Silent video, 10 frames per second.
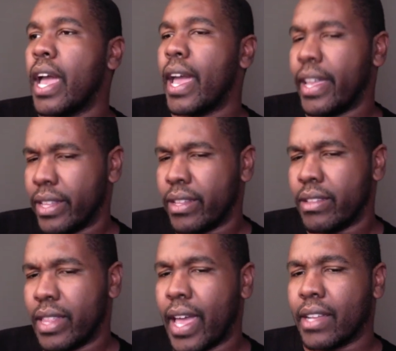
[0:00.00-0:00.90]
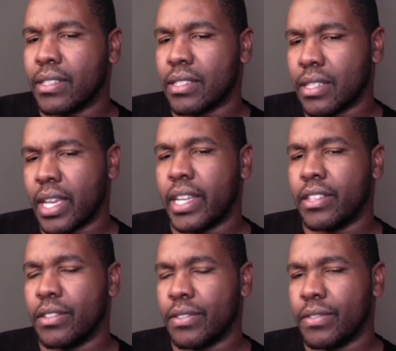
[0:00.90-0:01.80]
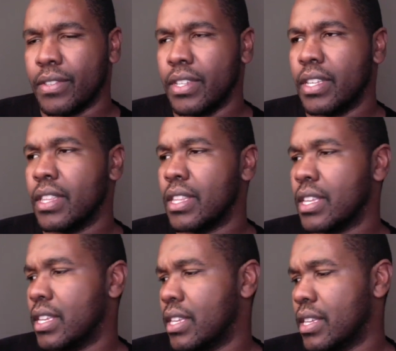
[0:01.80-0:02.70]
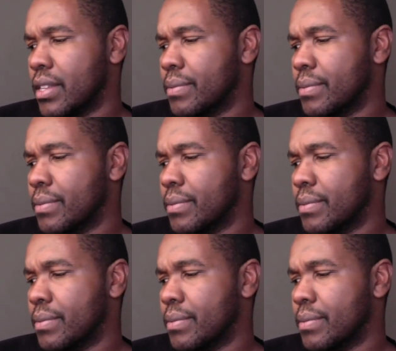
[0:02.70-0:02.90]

and that's kind of the,